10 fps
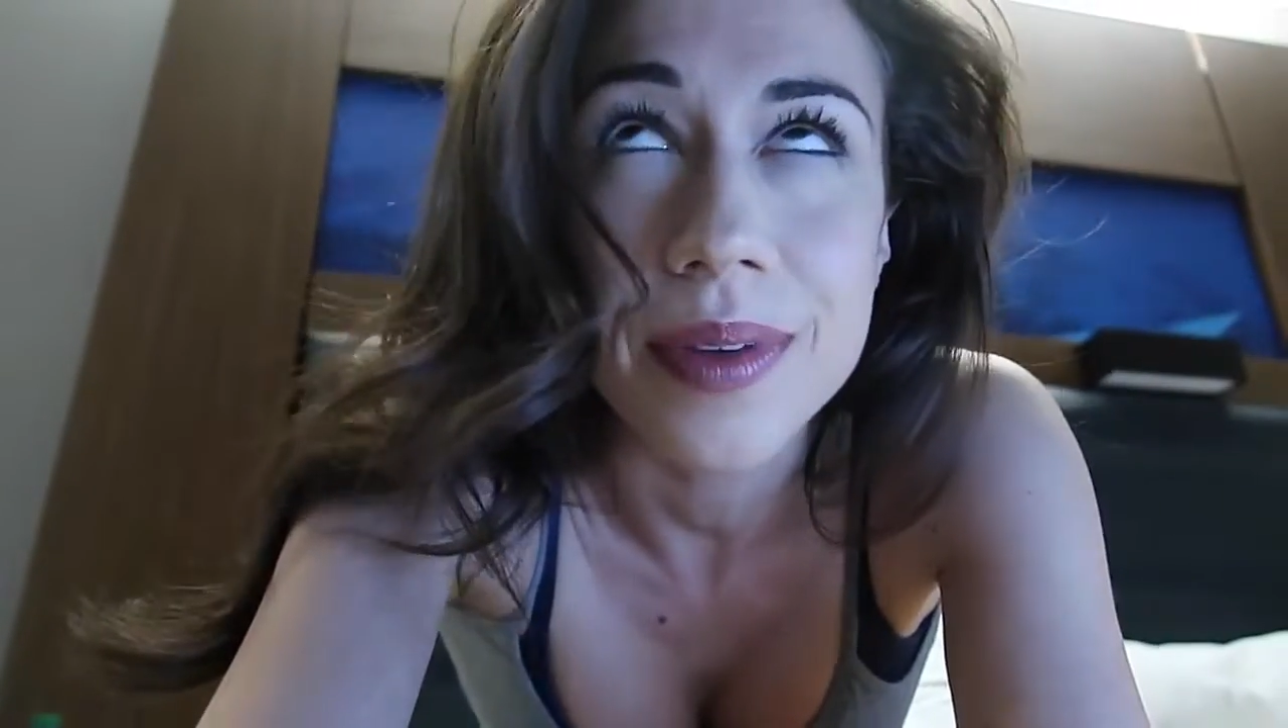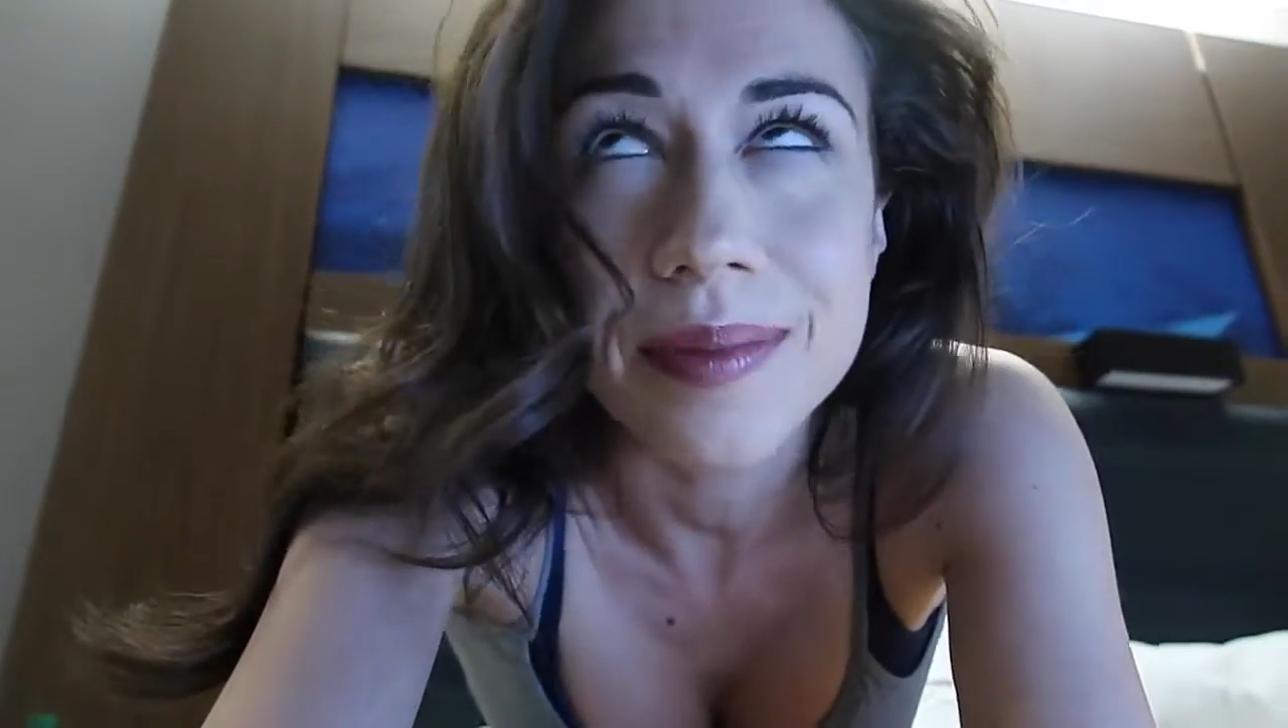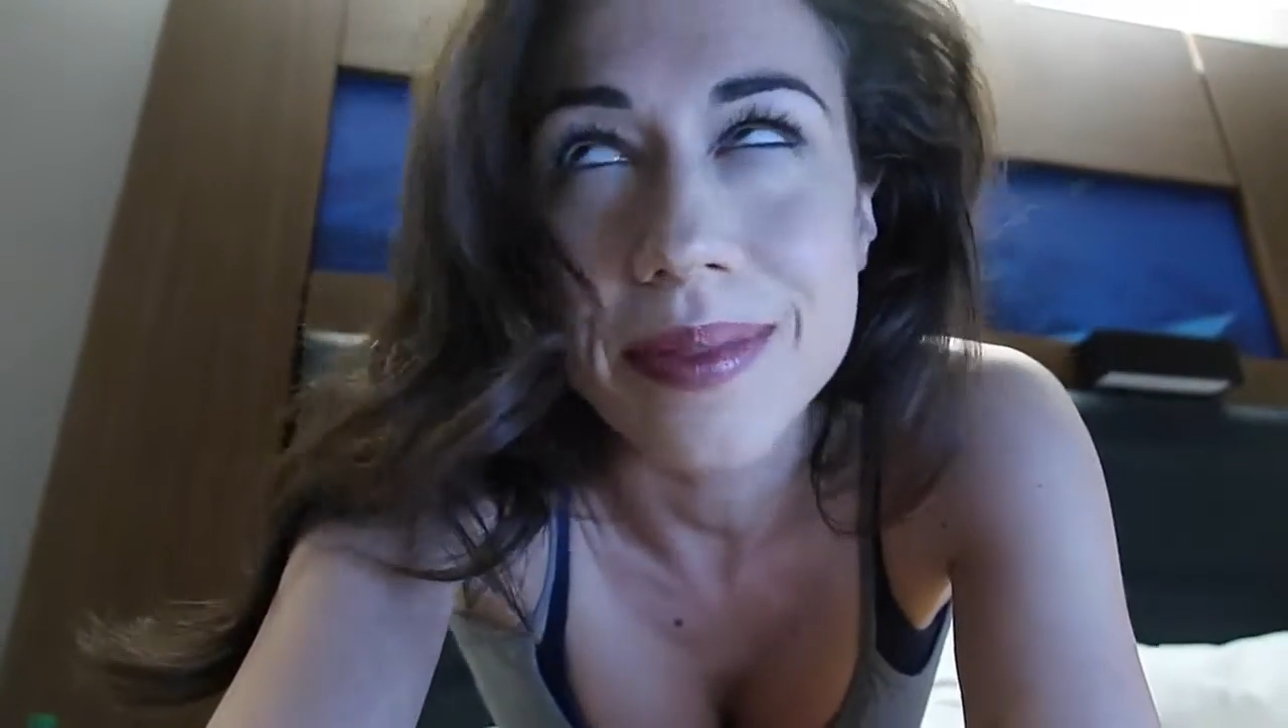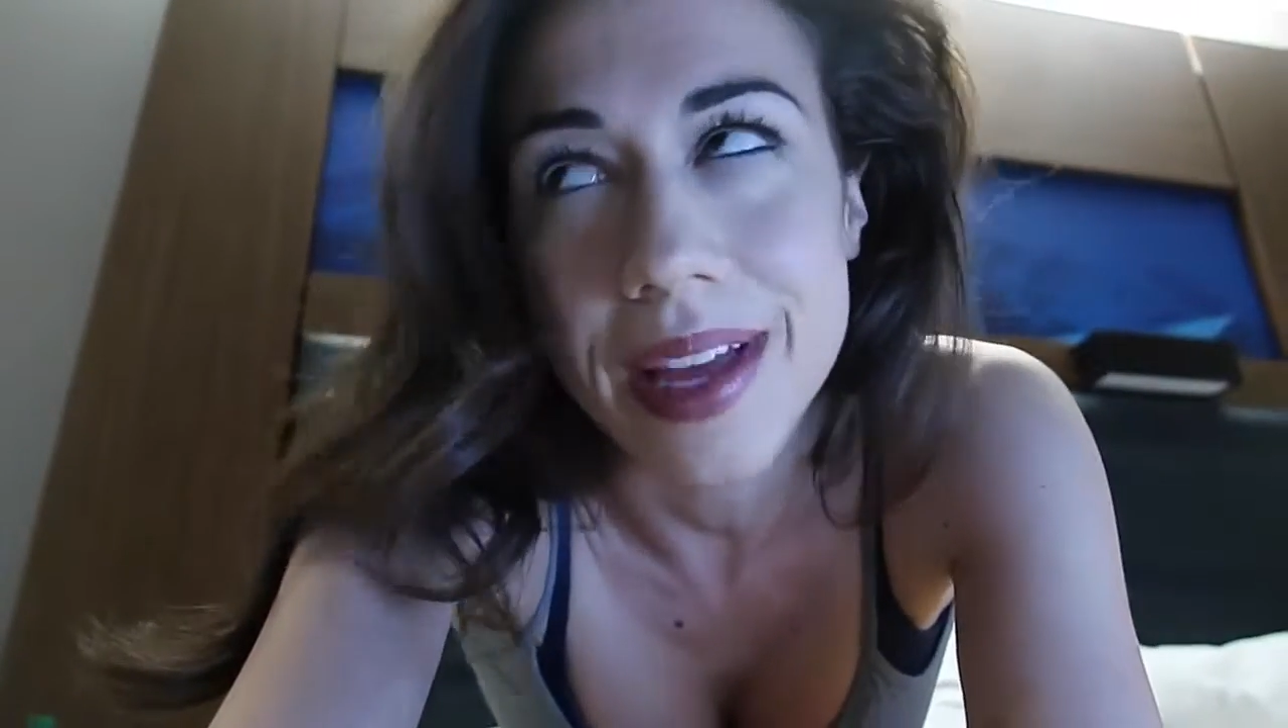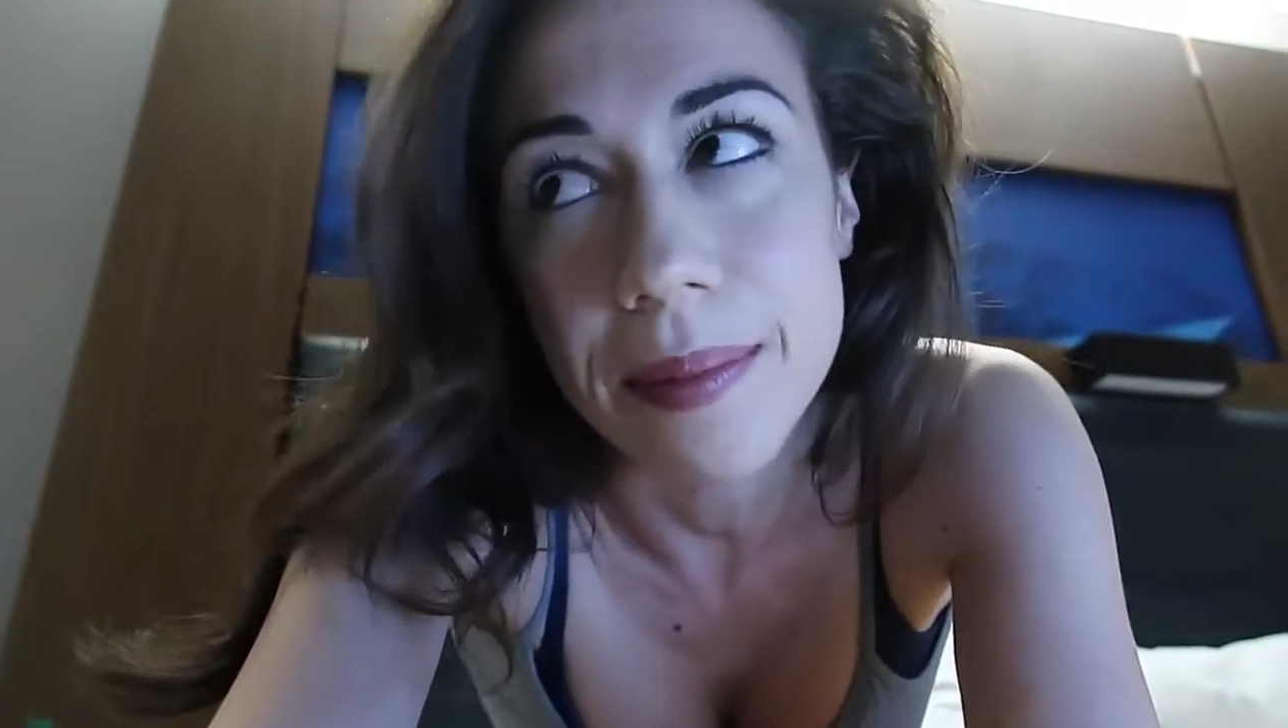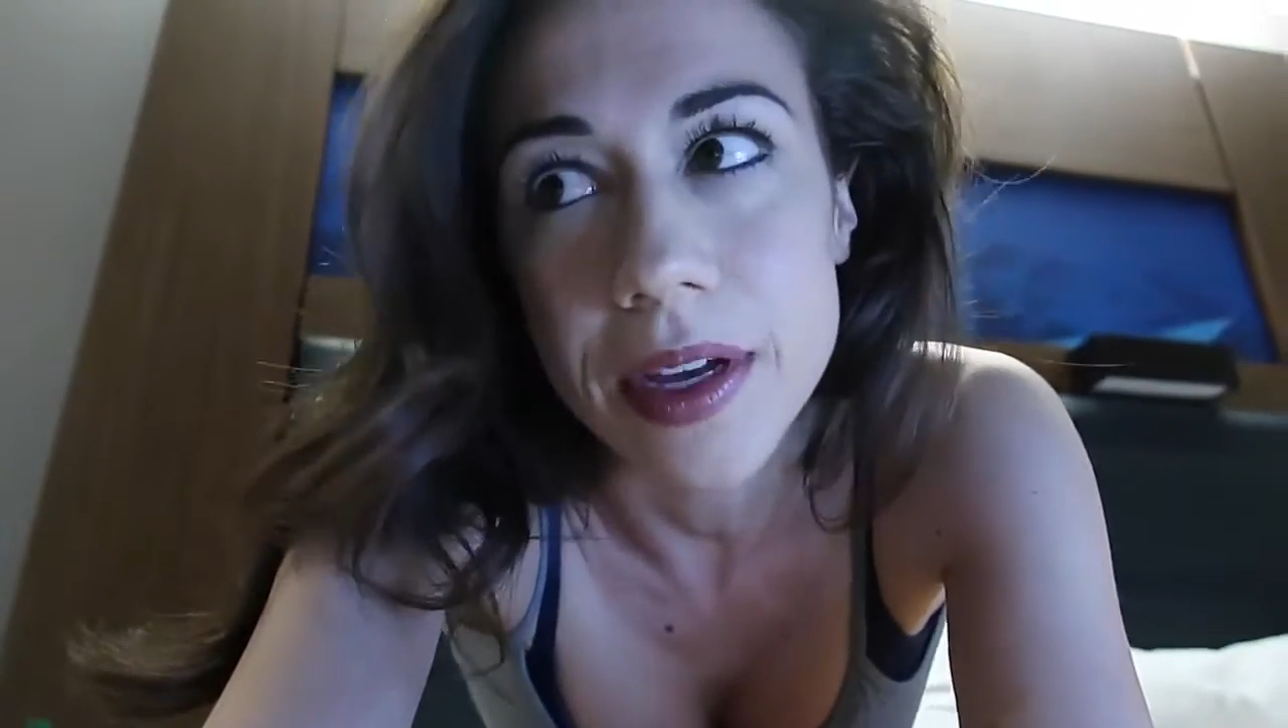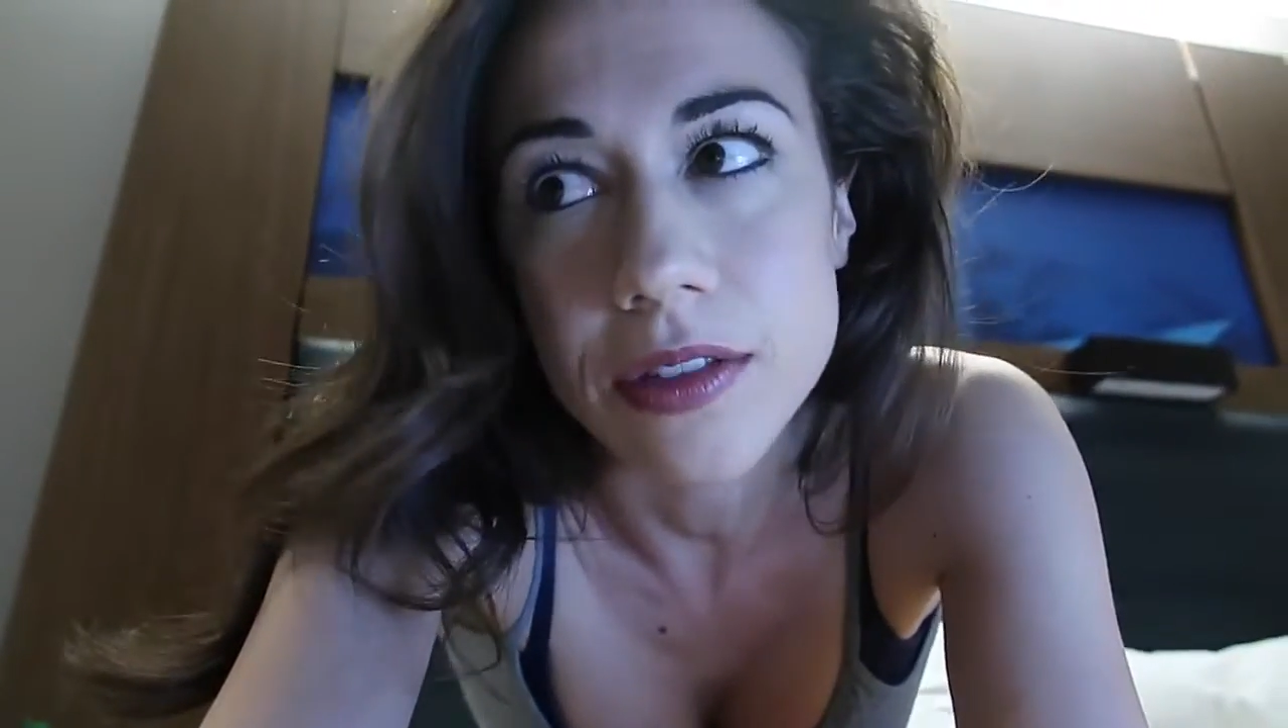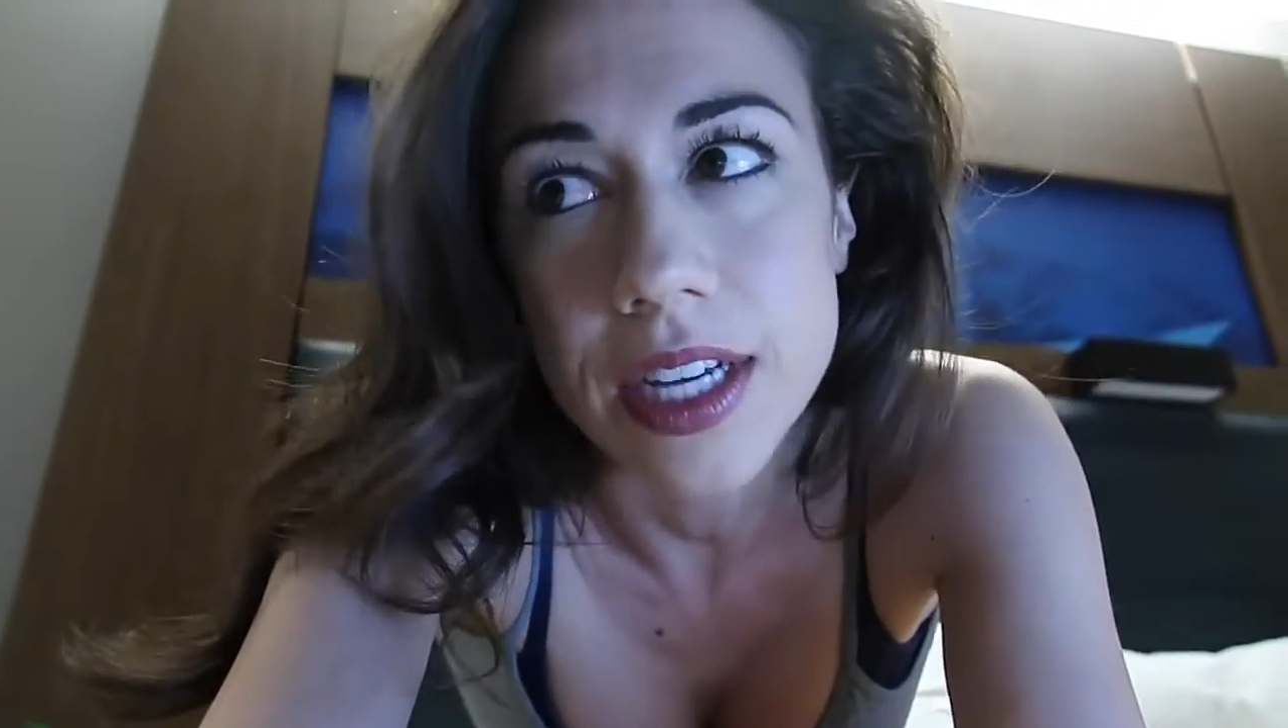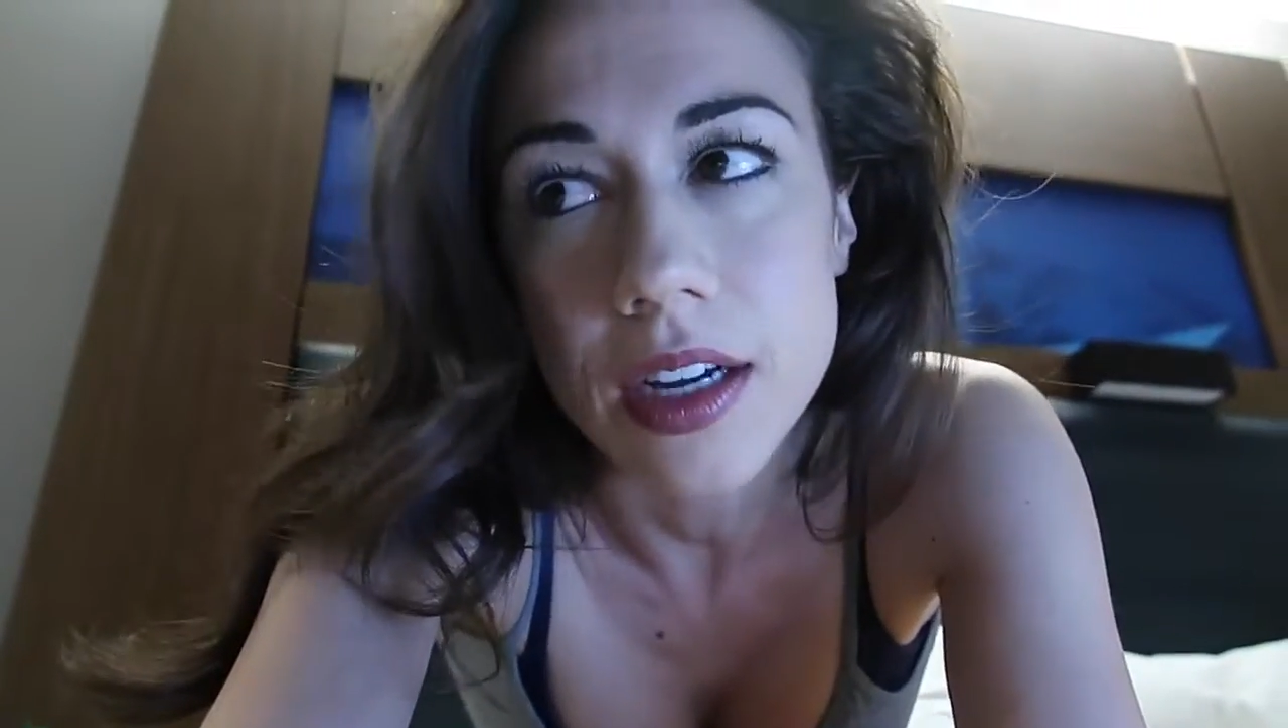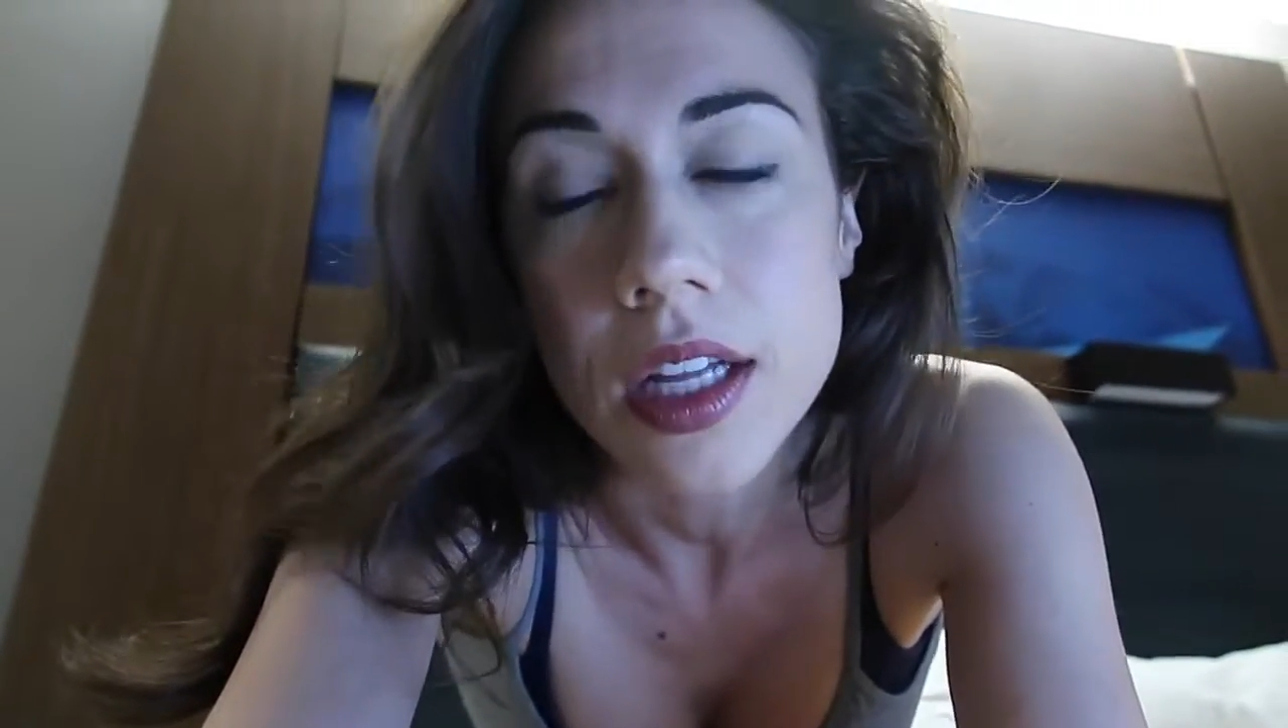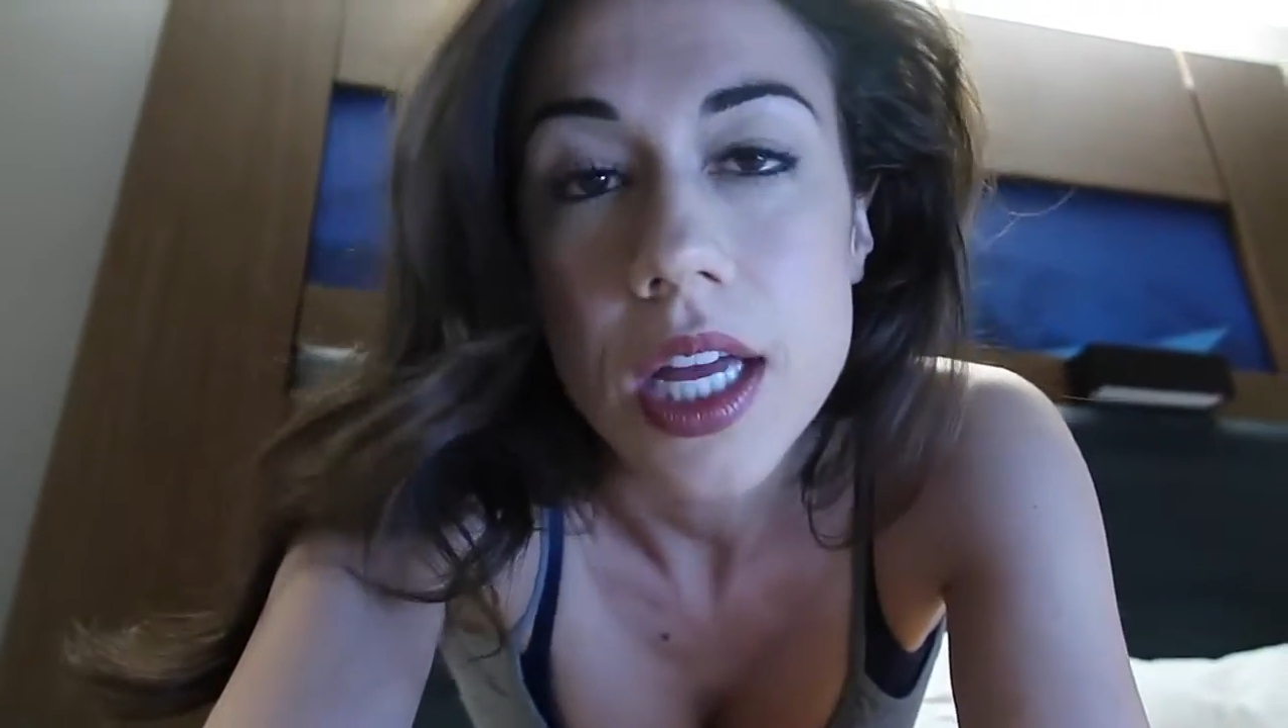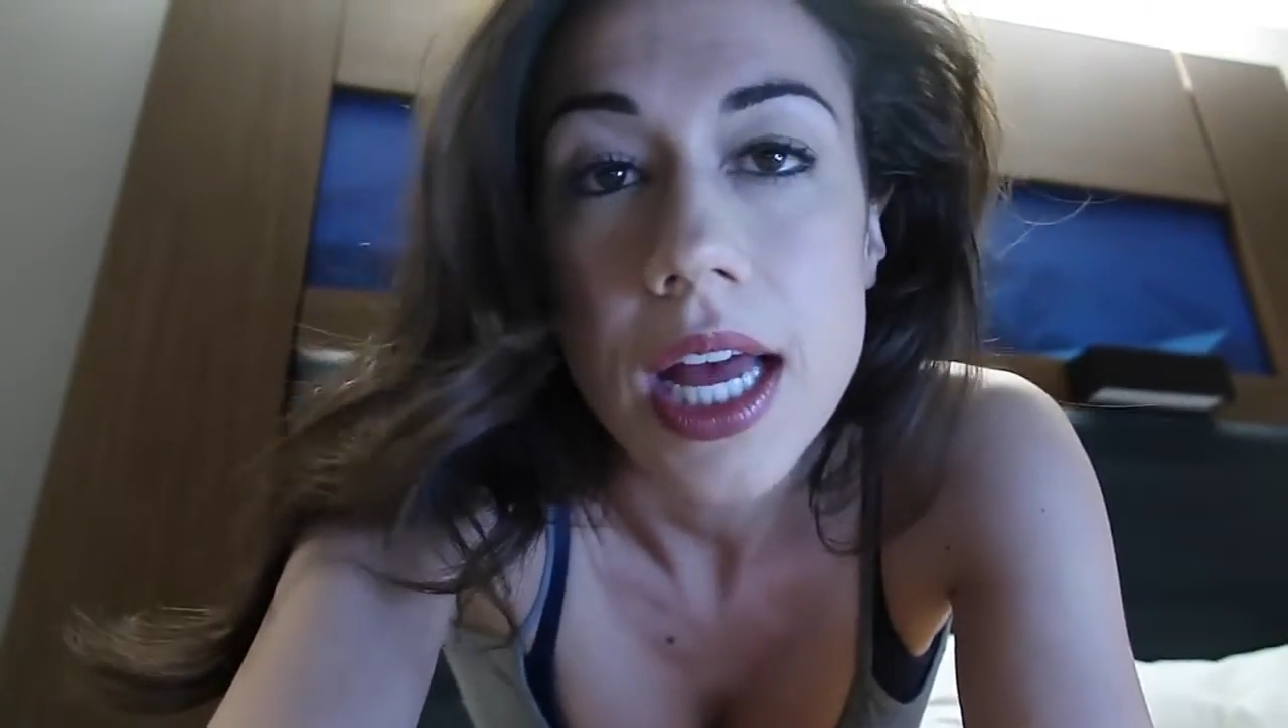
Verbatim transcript: I'm at my hotel.